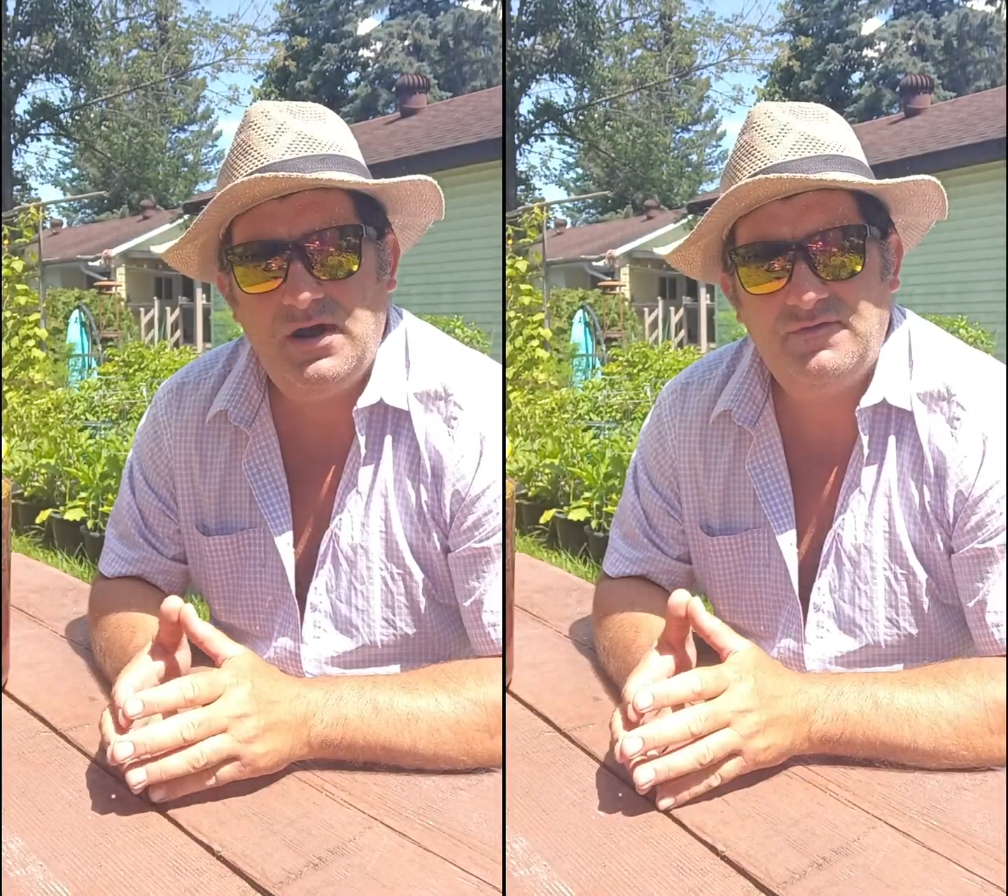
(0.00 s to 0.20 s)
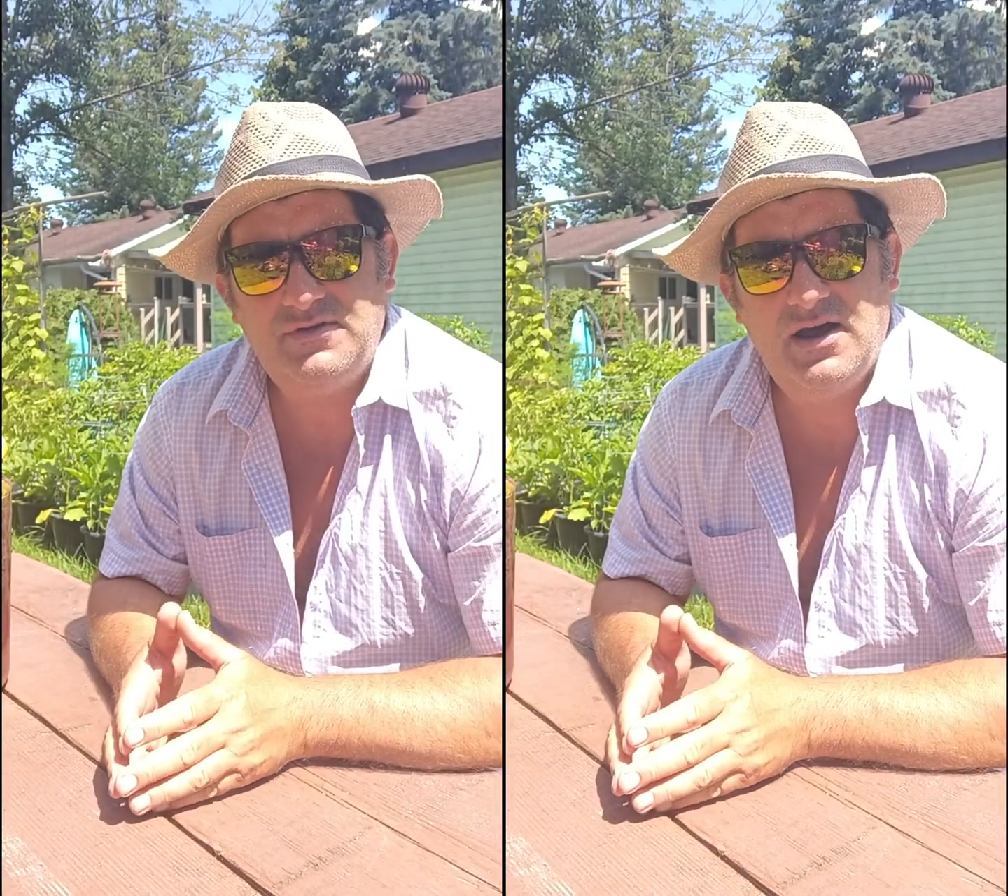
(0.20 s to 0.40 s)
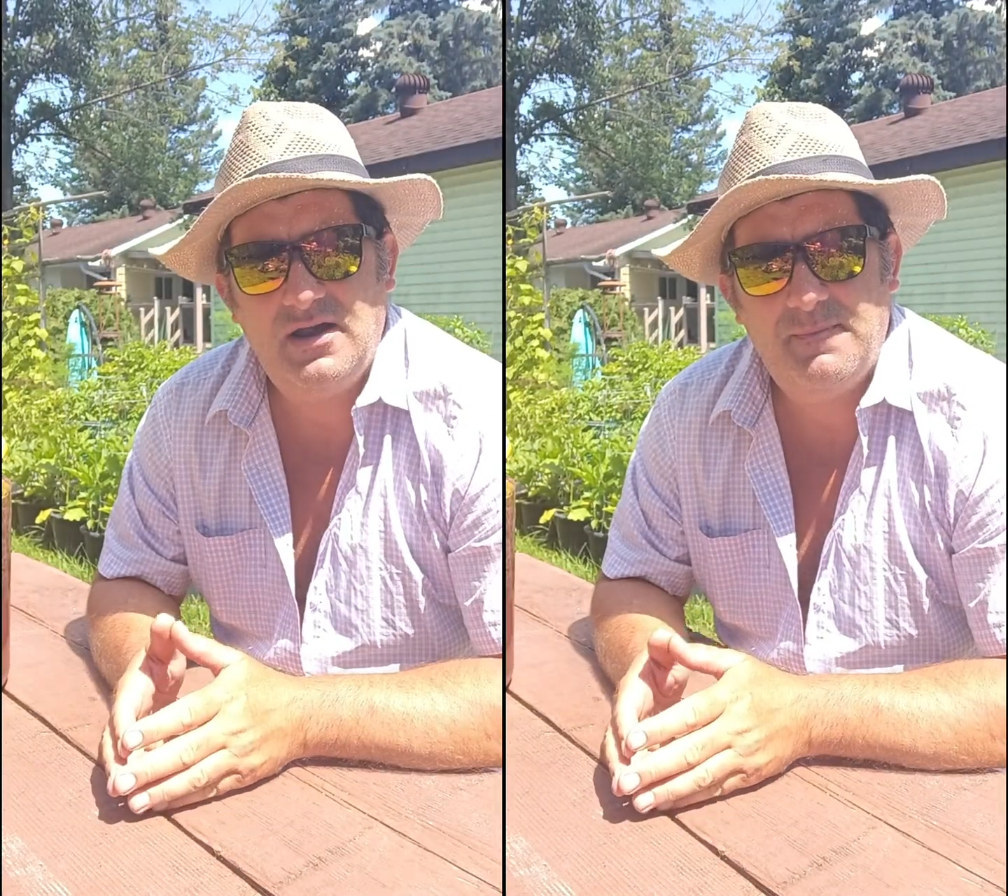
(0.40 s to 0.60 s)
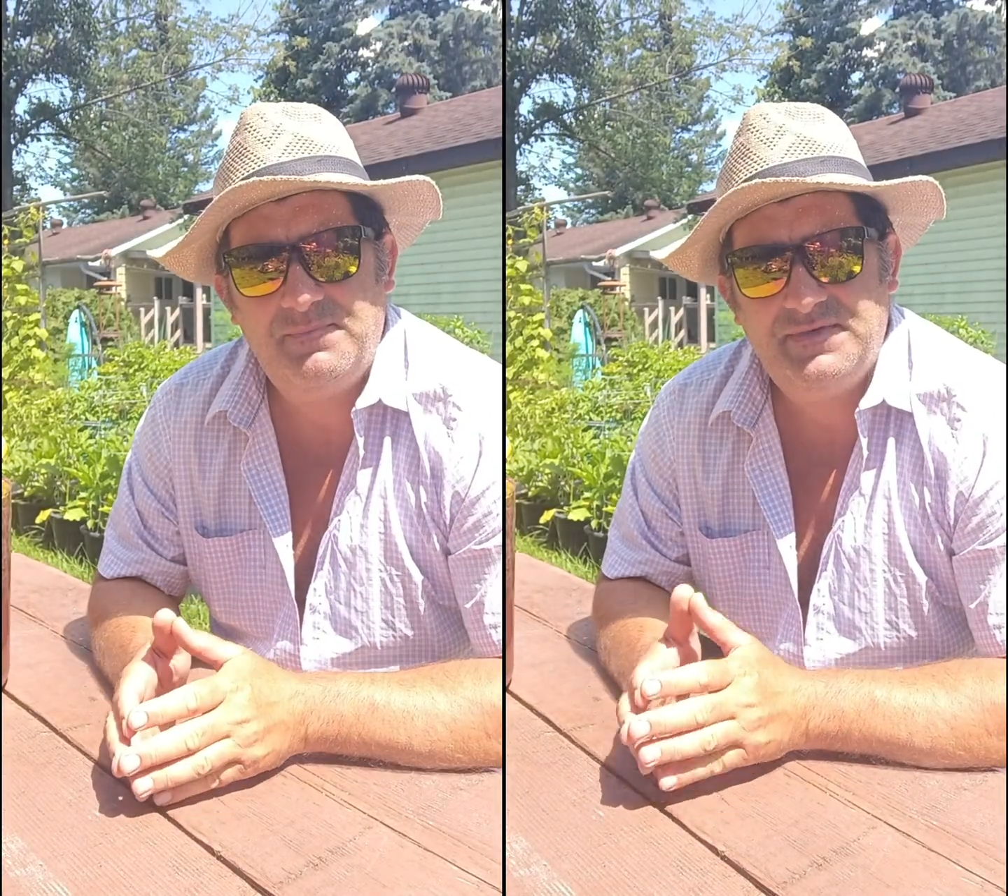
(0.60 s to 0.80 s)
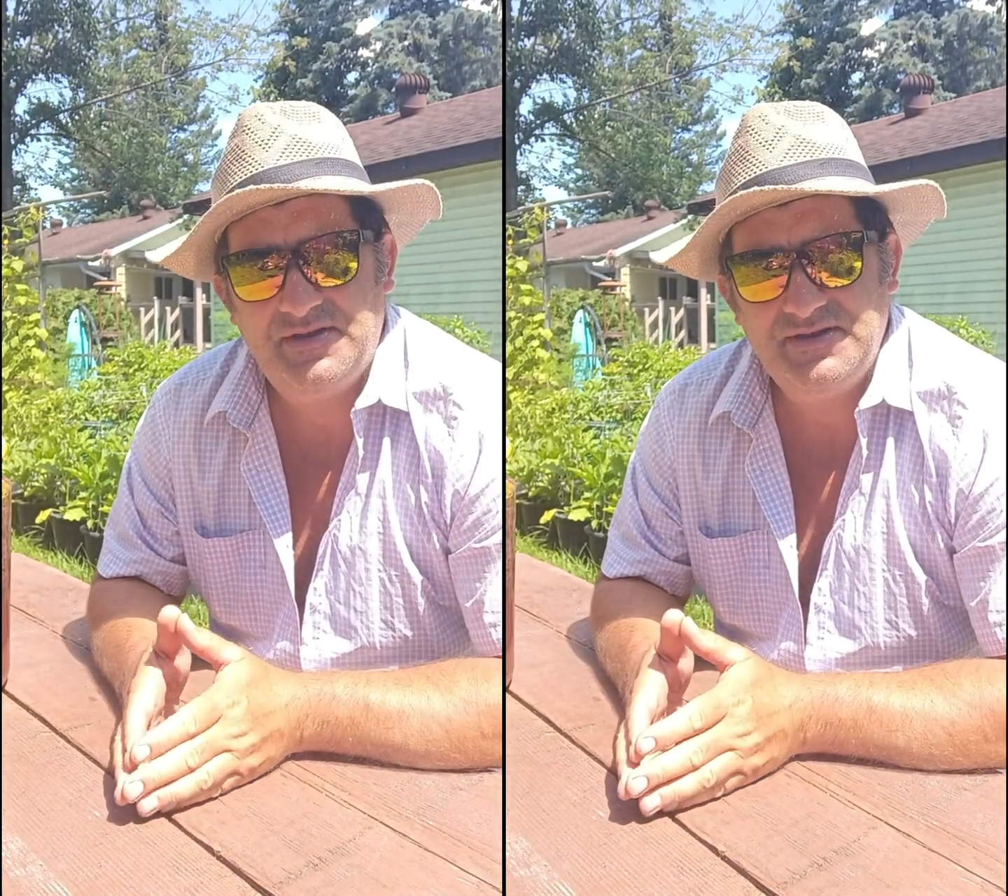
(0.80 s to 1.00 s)
I've done up
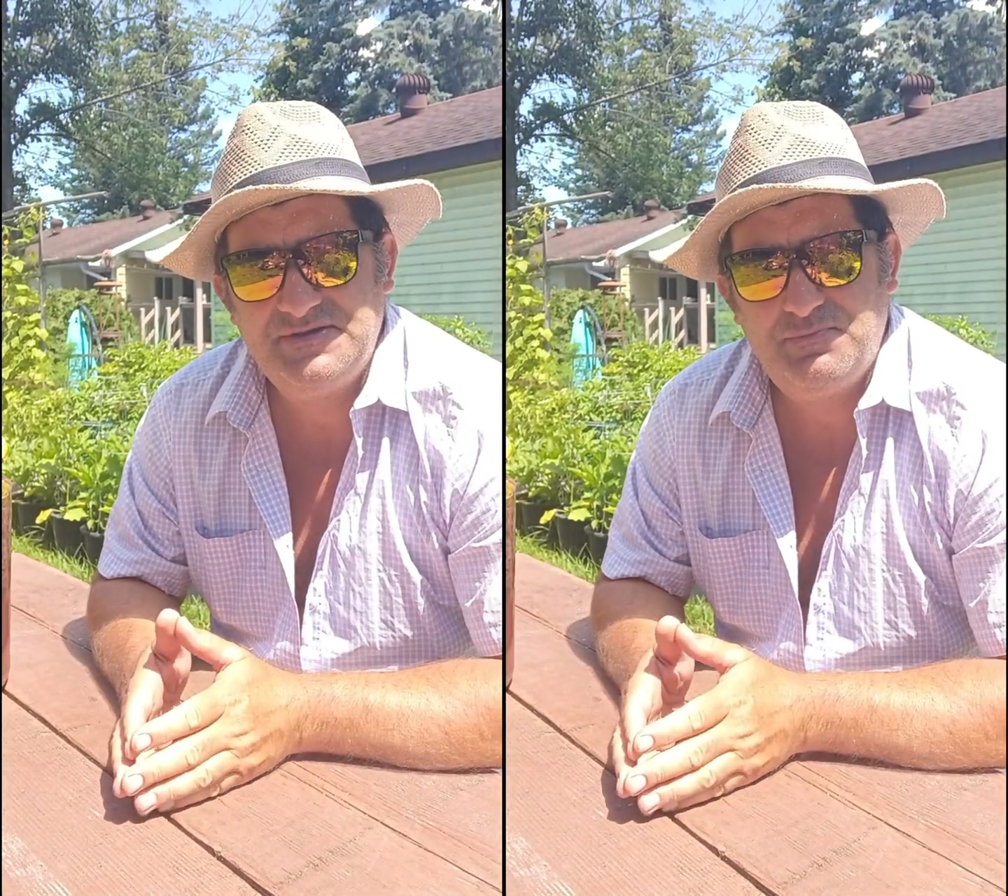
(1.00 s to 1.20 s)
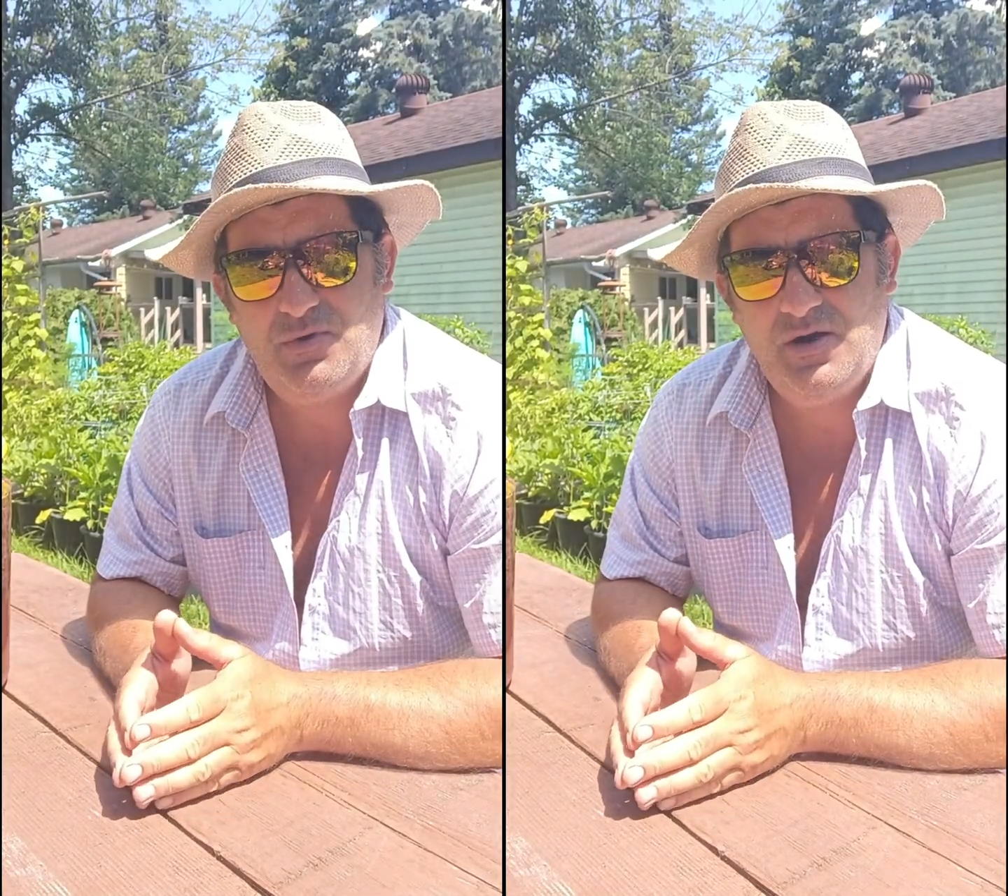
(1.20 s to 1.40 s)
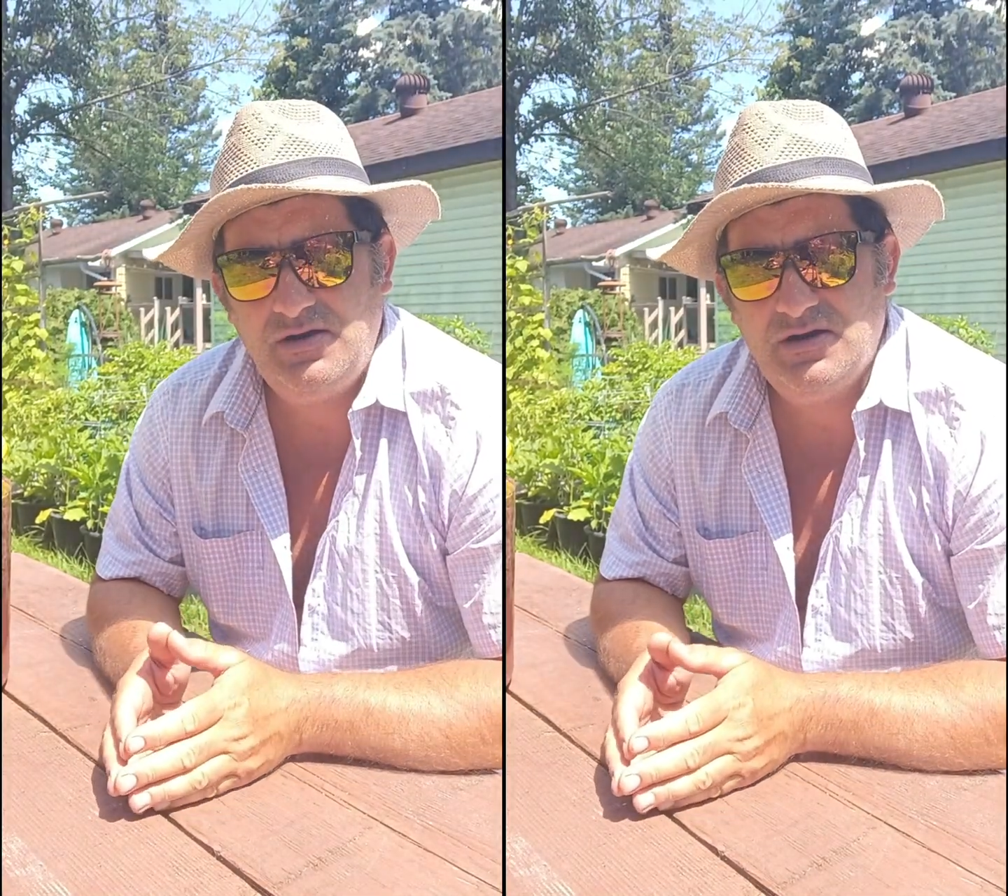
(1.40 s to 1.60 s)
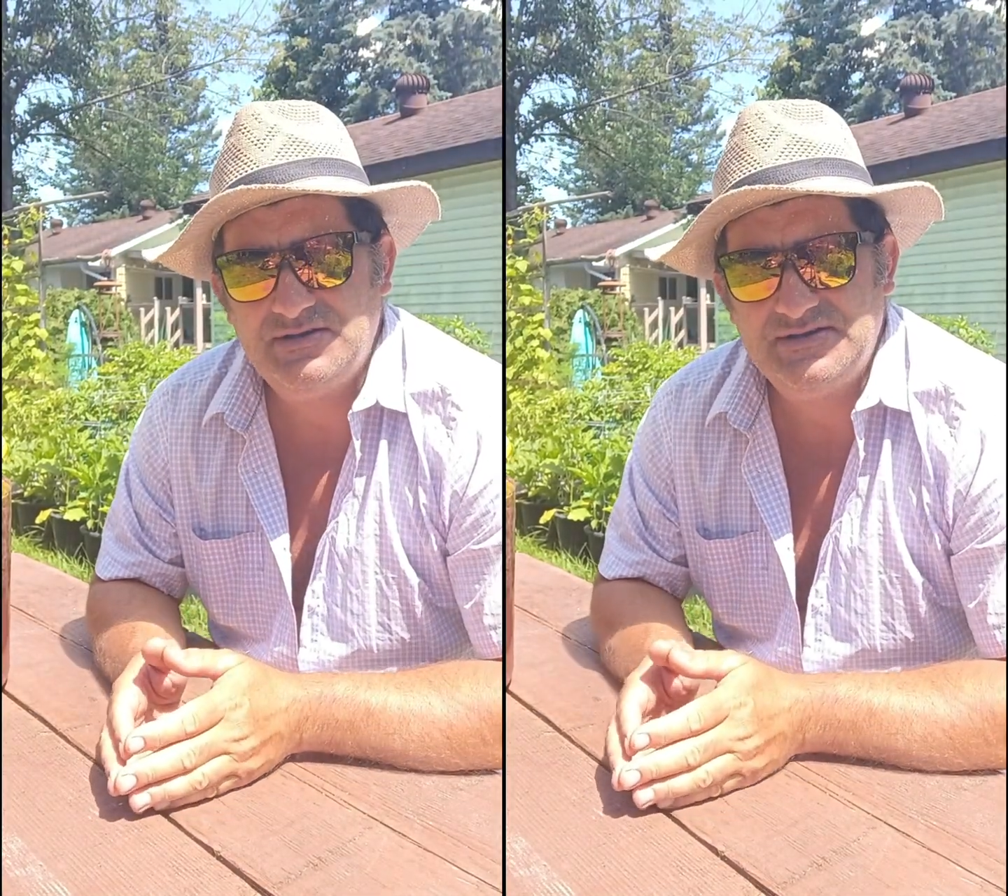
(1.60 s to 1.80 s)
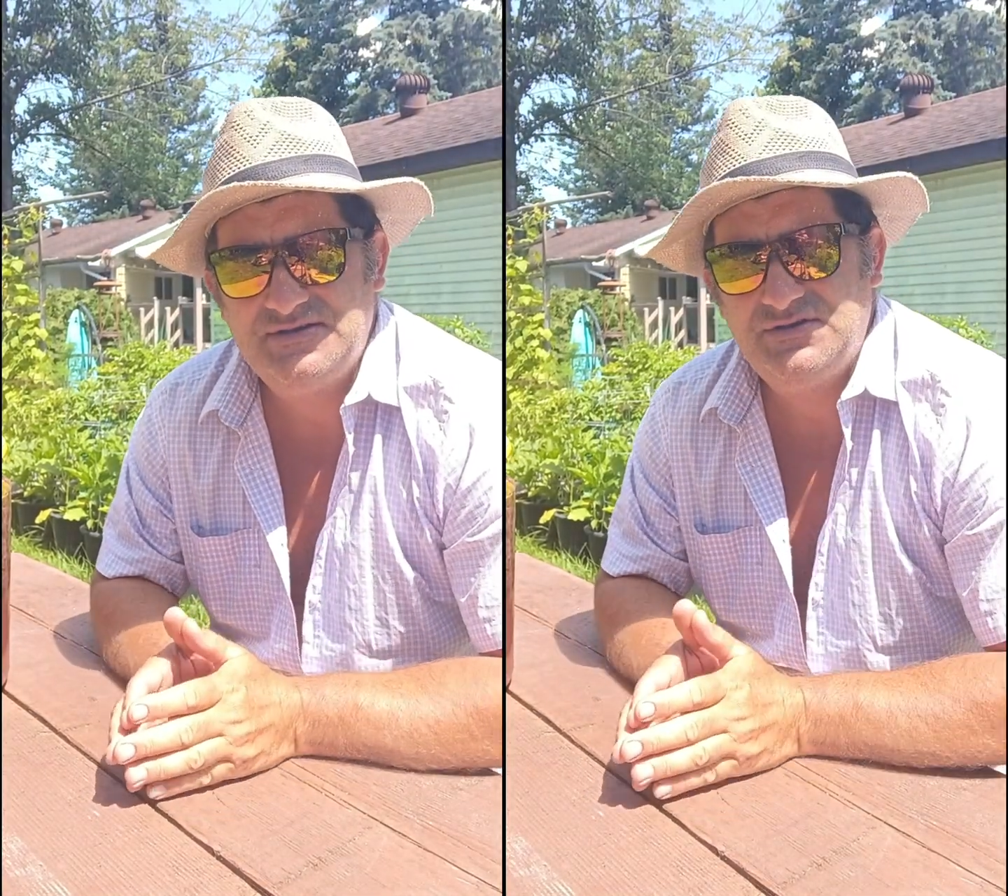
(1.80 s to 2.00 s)
to this point, I'll
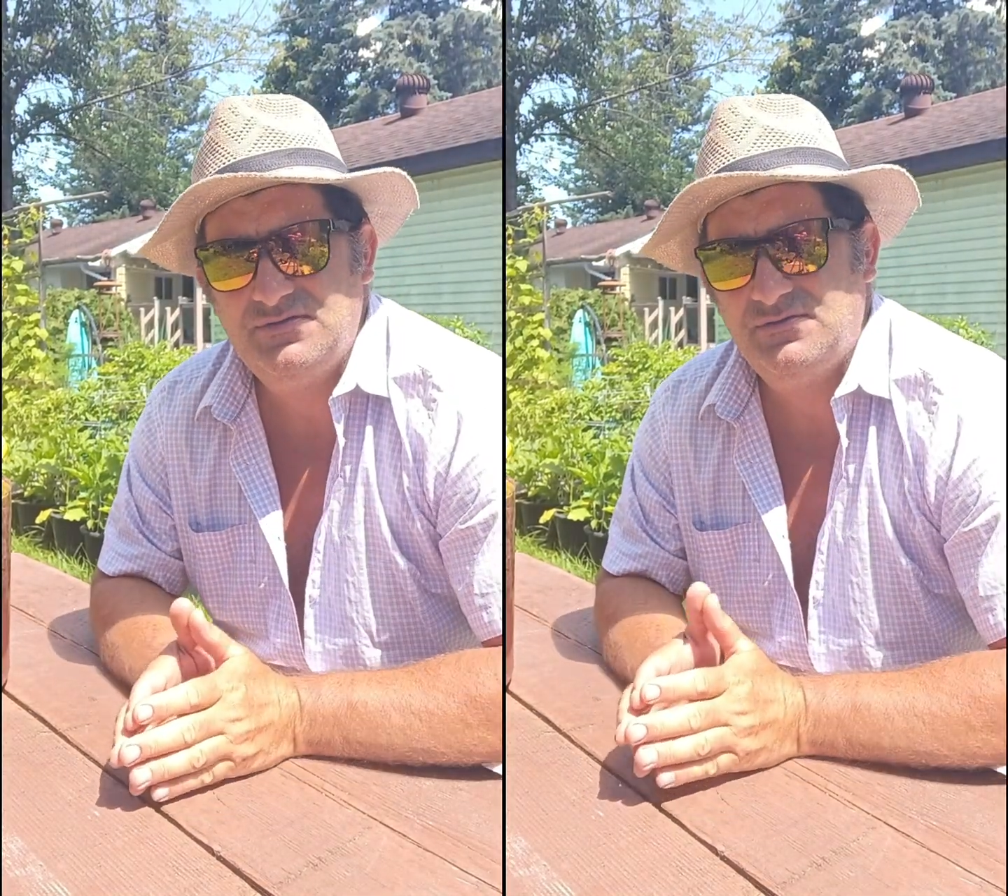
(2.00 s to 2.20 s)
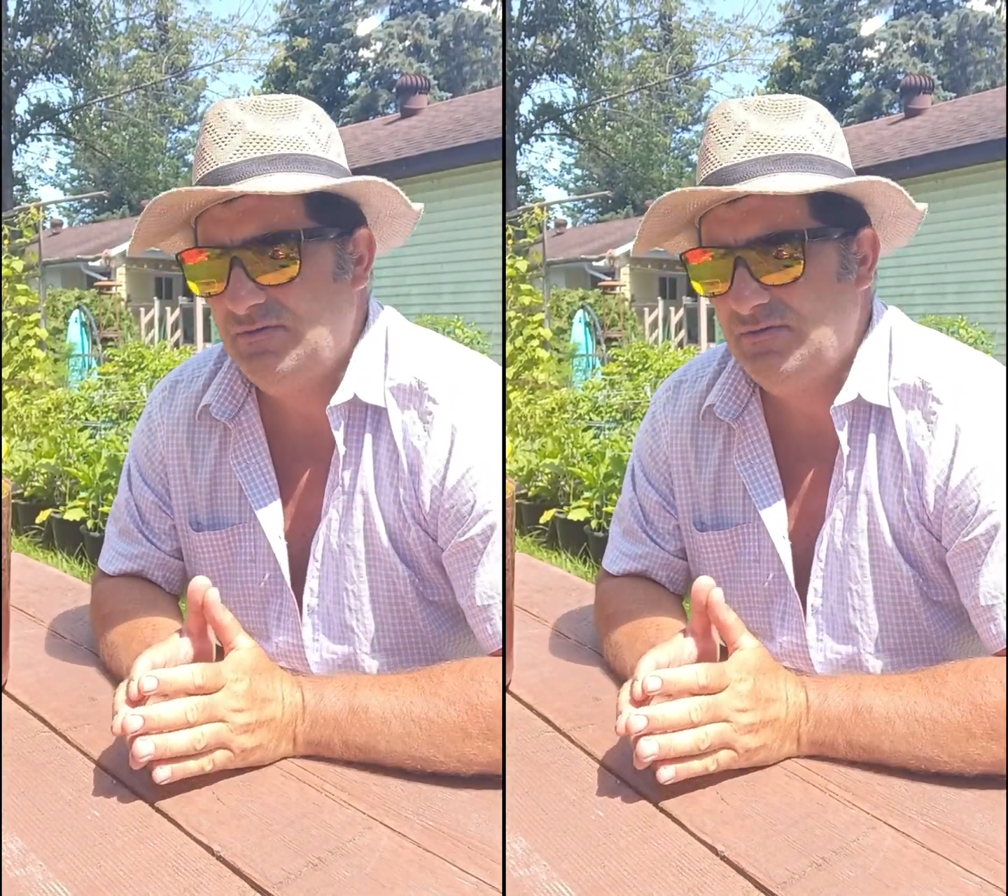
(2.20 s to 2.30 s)
just do